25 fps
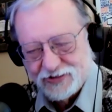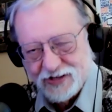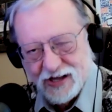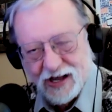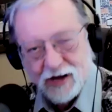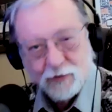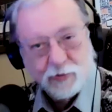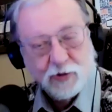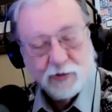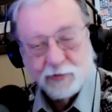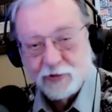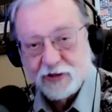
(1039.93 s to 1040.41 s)

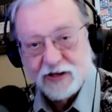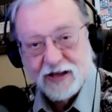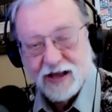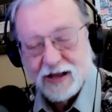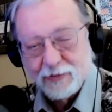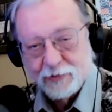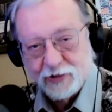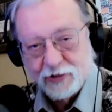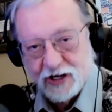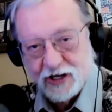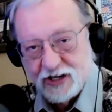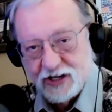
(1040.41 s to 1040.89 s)
how we
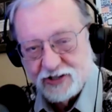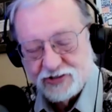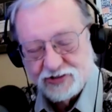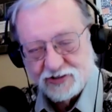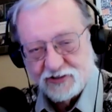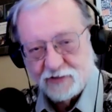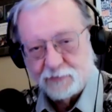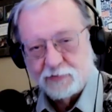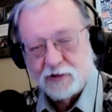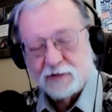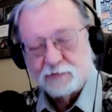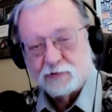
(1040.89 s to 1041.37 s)
became a
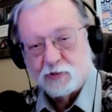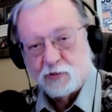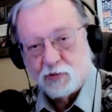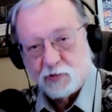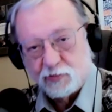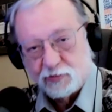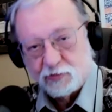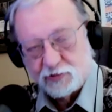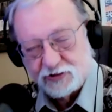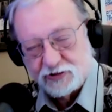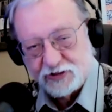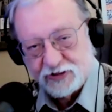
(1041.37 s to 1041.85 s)
nation. If people
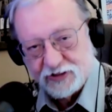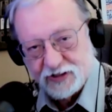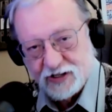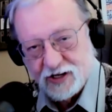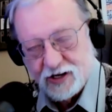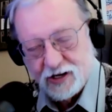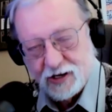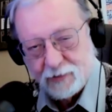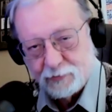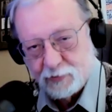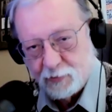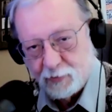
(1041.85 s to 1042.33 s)
weren't willing to
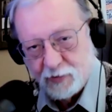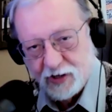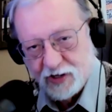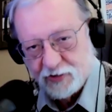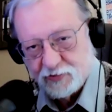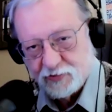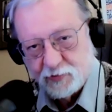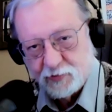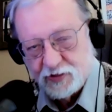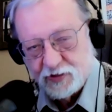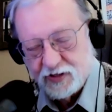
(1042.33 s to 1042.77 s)
compromise,